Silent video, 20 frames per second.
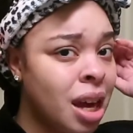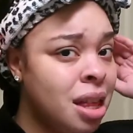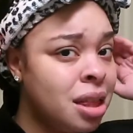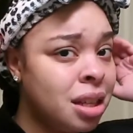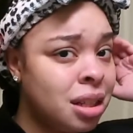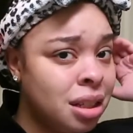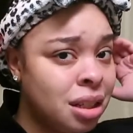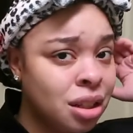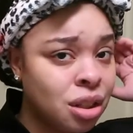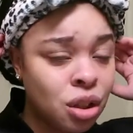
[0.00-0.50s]

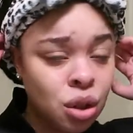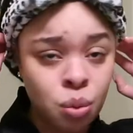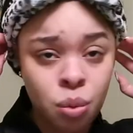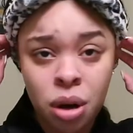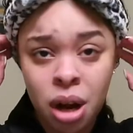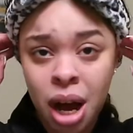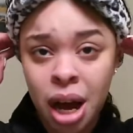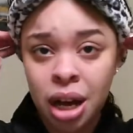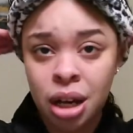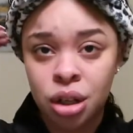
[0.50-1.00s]
This is just
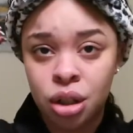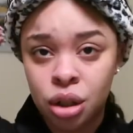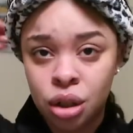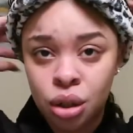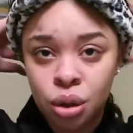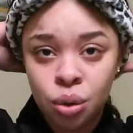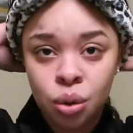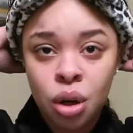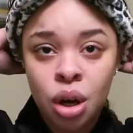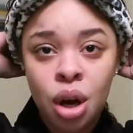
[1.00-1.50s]
what I
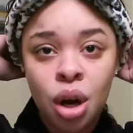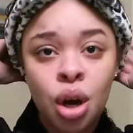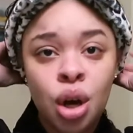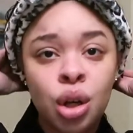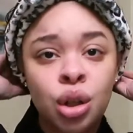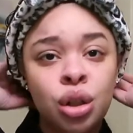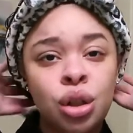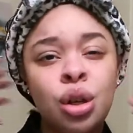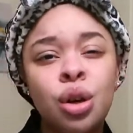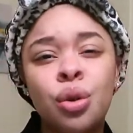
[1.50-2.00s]
do
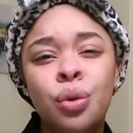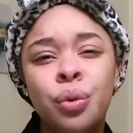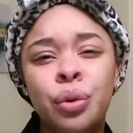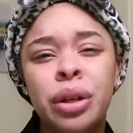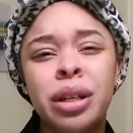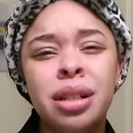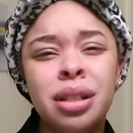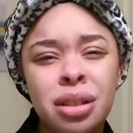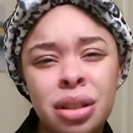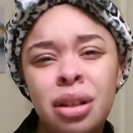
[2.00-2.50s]
to
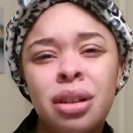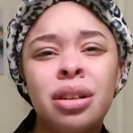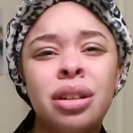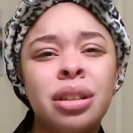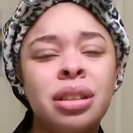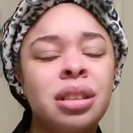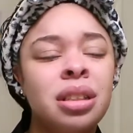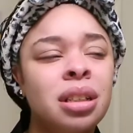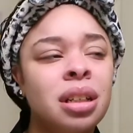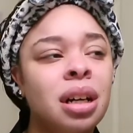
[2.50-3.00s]

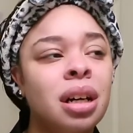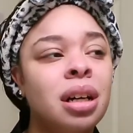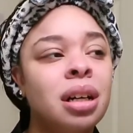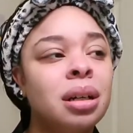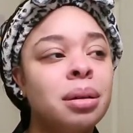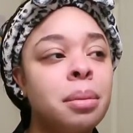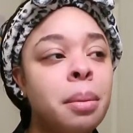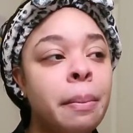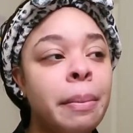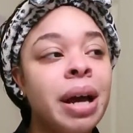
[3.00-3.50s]
restart
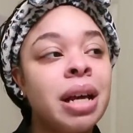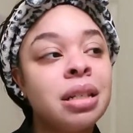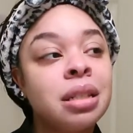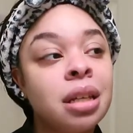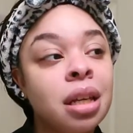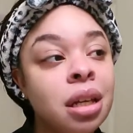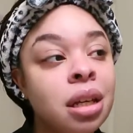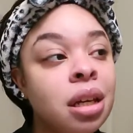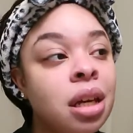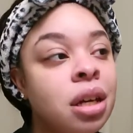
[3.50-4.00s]
my
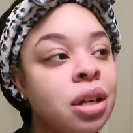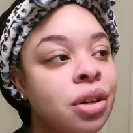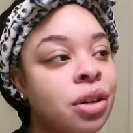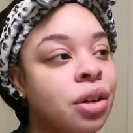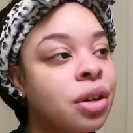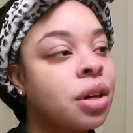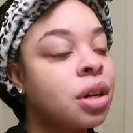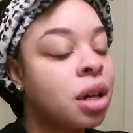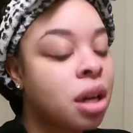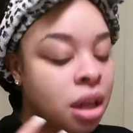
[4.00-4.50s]

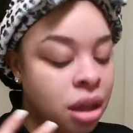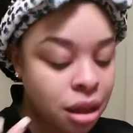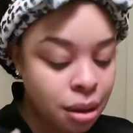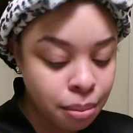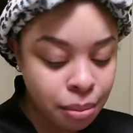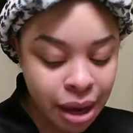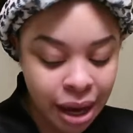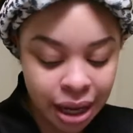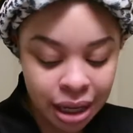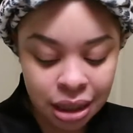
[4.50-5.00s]
skincare. The
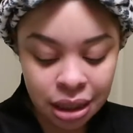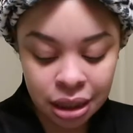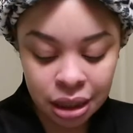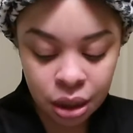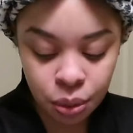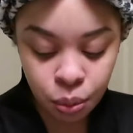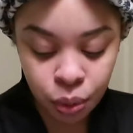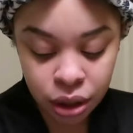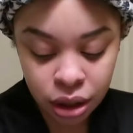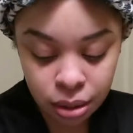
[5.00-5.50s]
mask,
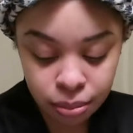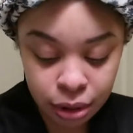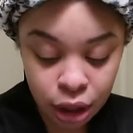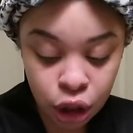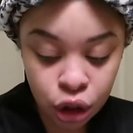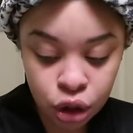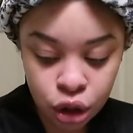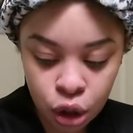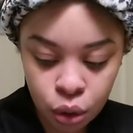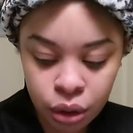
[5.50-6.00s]
with it
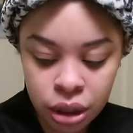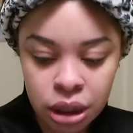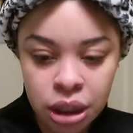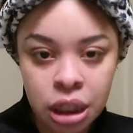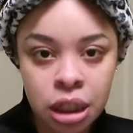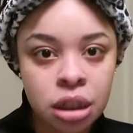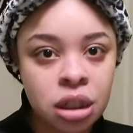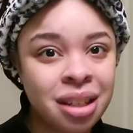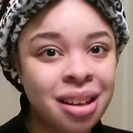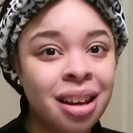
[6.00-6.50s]
being so
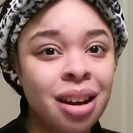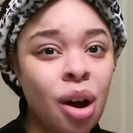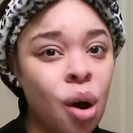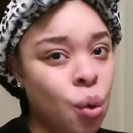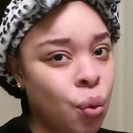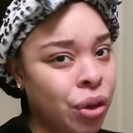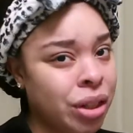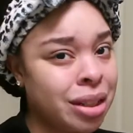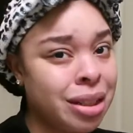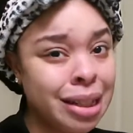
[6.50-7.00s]
intense, it
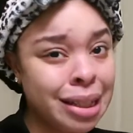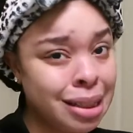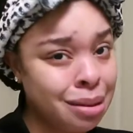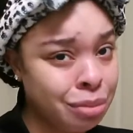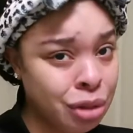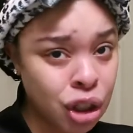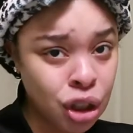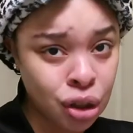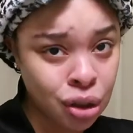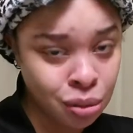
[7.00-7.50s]
always does
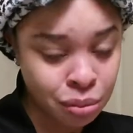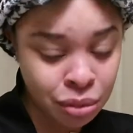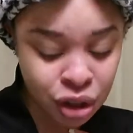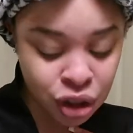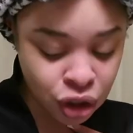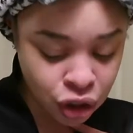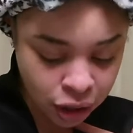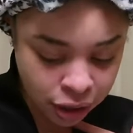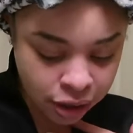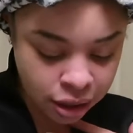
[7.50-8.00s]
me so
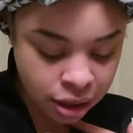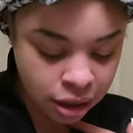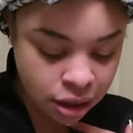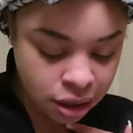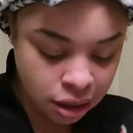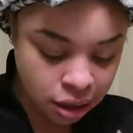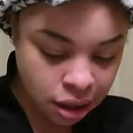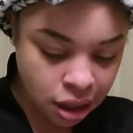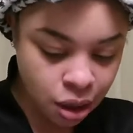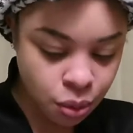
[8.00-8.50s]
much
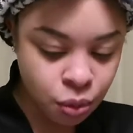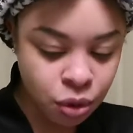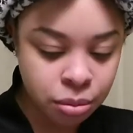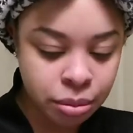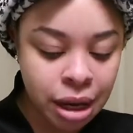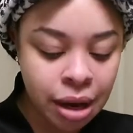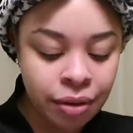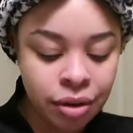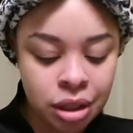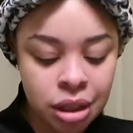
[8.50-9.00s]
justice, and with
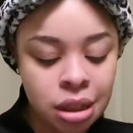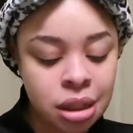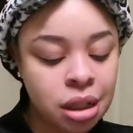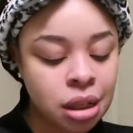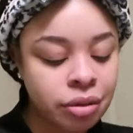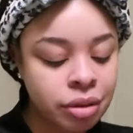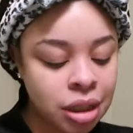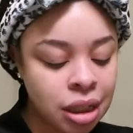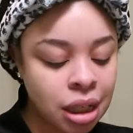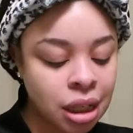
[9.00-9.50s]
me having
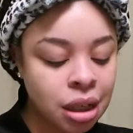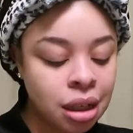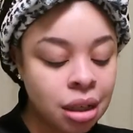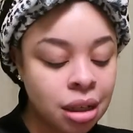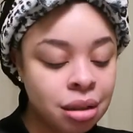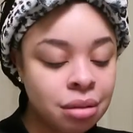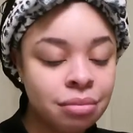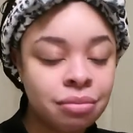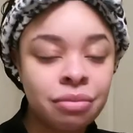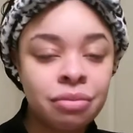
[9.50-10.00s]
sensitive
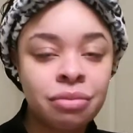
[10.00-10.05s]
skin,